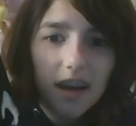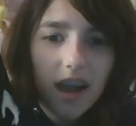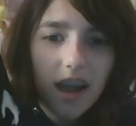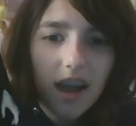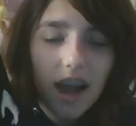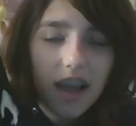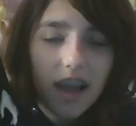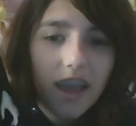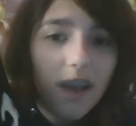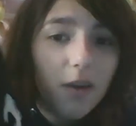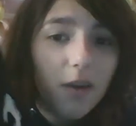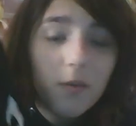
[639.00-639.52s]

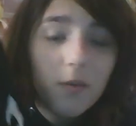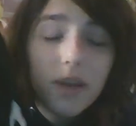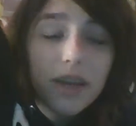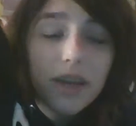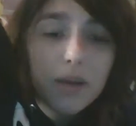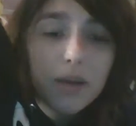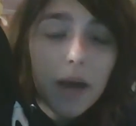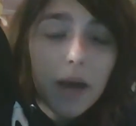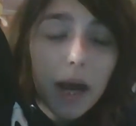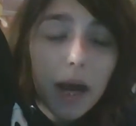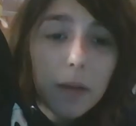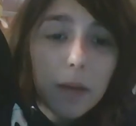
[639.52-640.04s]
I can't wait
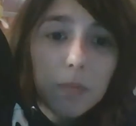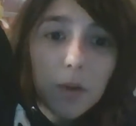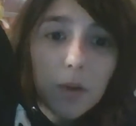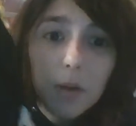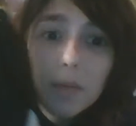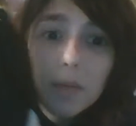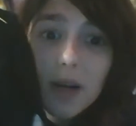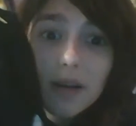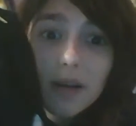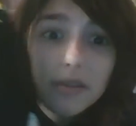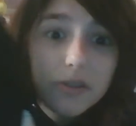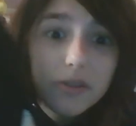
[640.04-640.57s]
to buy more
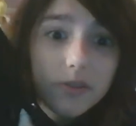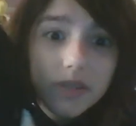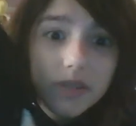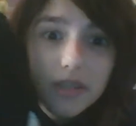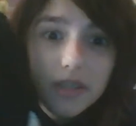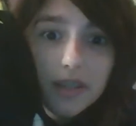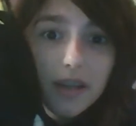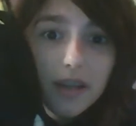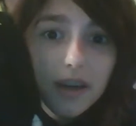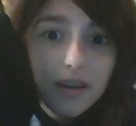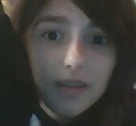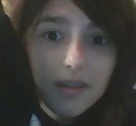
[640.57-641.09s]
ball
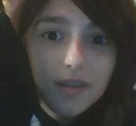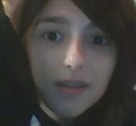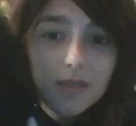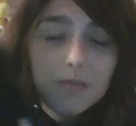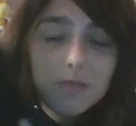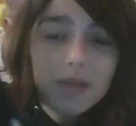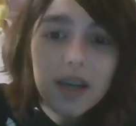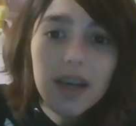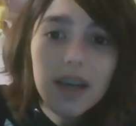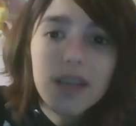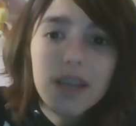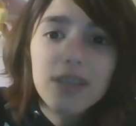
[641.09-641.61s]
jointed dolls
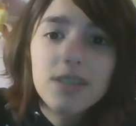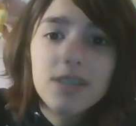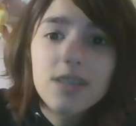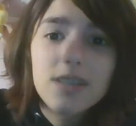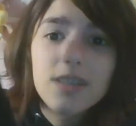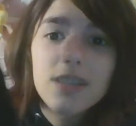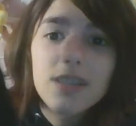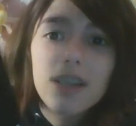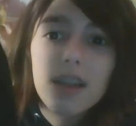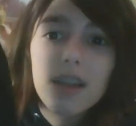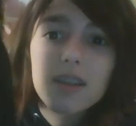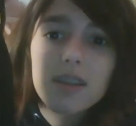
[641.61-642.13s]
because
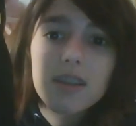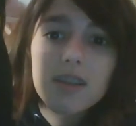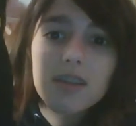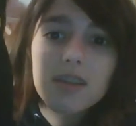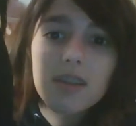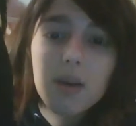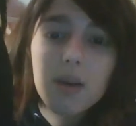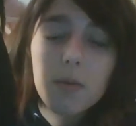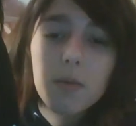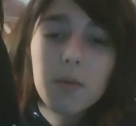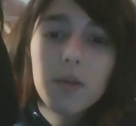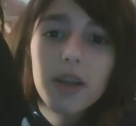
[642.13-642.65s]
this is
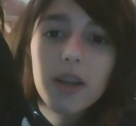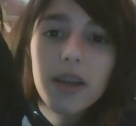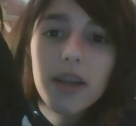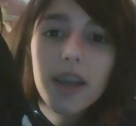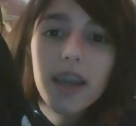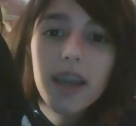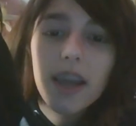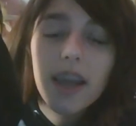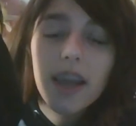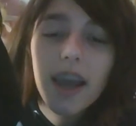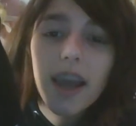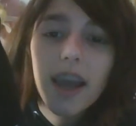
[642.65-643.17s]
so
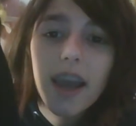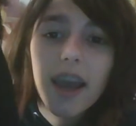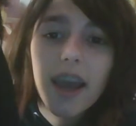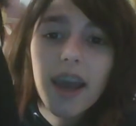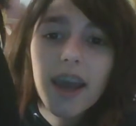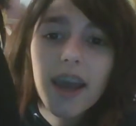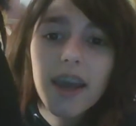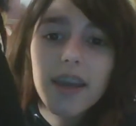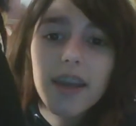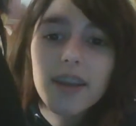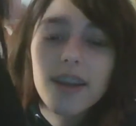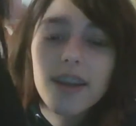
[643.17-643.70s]
pretty,
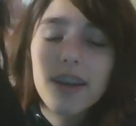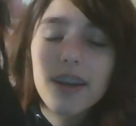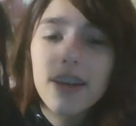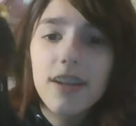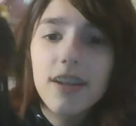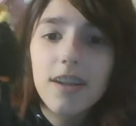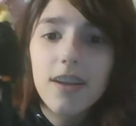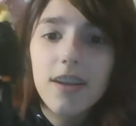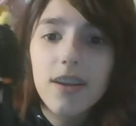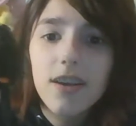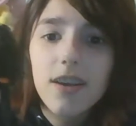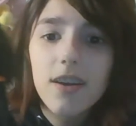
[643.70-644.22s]
and
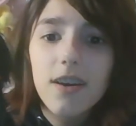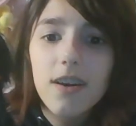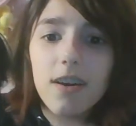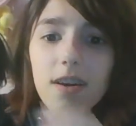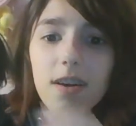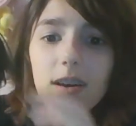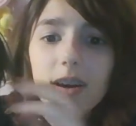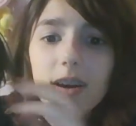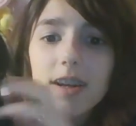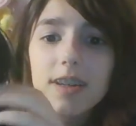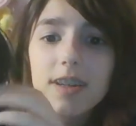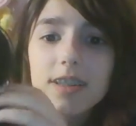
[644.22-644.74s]

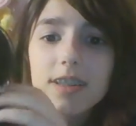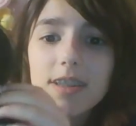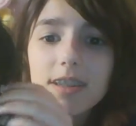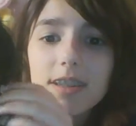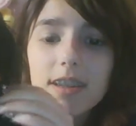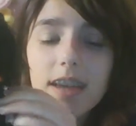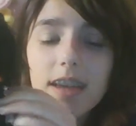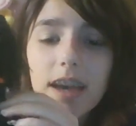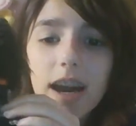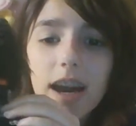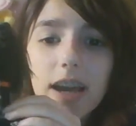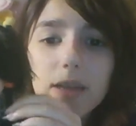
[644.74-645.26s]

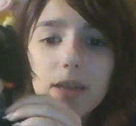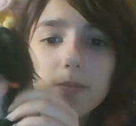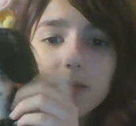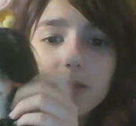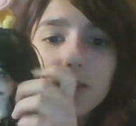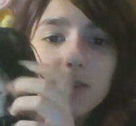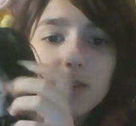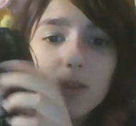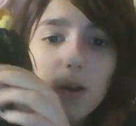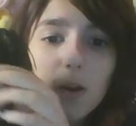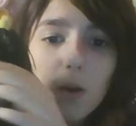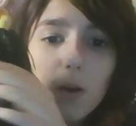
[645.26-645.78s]
honestly, I am
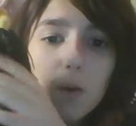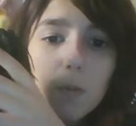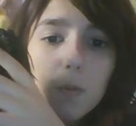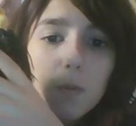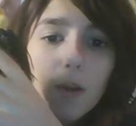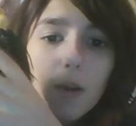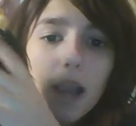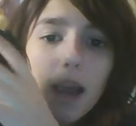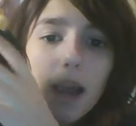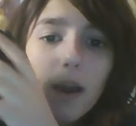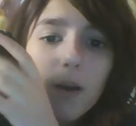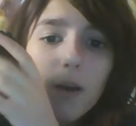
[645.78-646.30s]
so
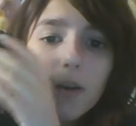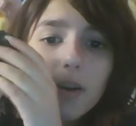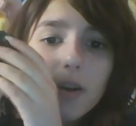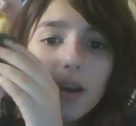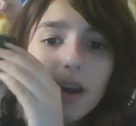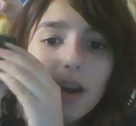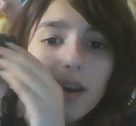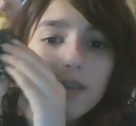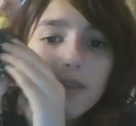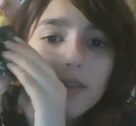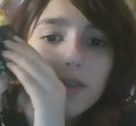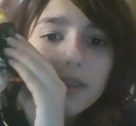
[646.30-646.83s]
proud
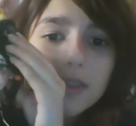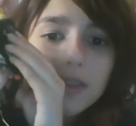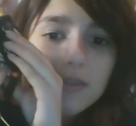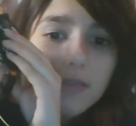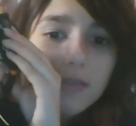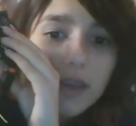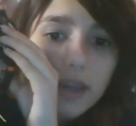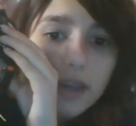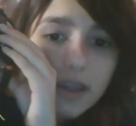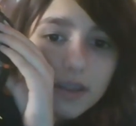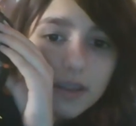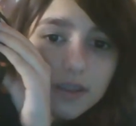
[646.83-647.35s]
of his
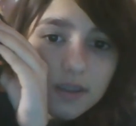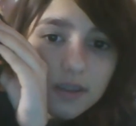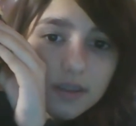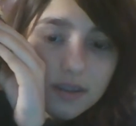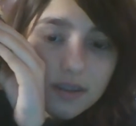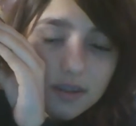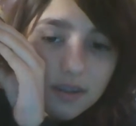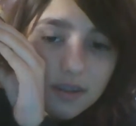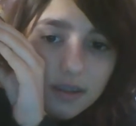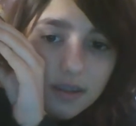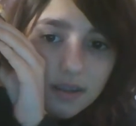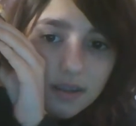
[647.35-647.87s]
face up.